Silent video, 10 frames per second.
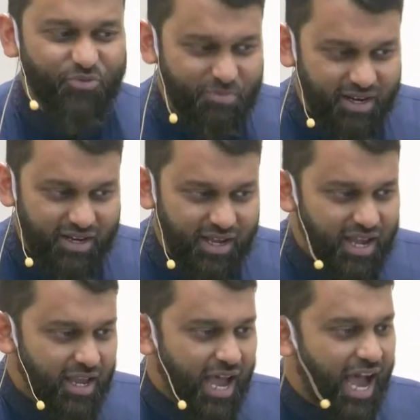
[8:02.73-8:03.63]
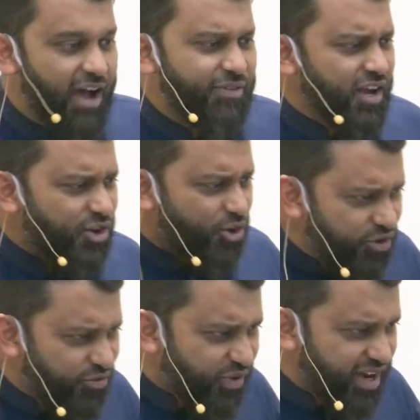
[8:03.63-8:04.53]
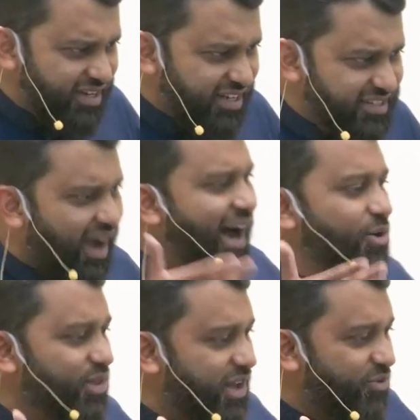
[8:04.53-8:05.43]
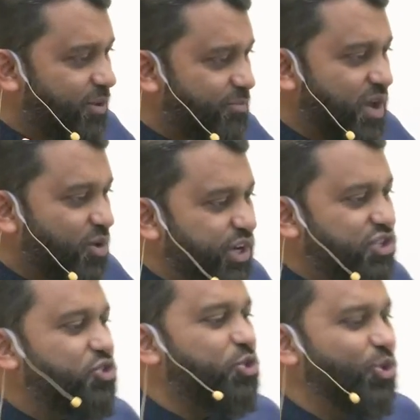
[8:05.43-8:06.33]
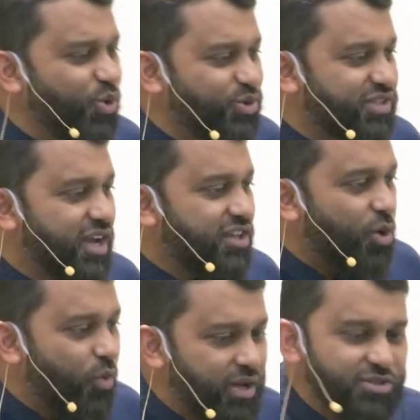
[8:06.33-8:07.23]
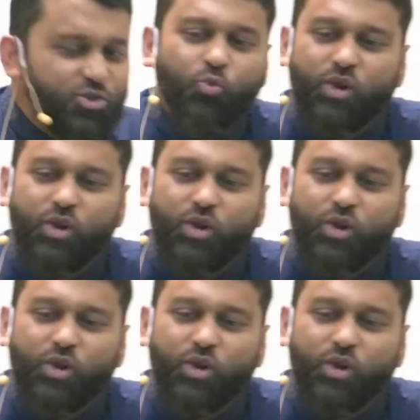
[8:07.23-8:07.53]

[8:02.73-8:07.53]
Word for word: everybody. Having a good friend is a higher level. We choose the ones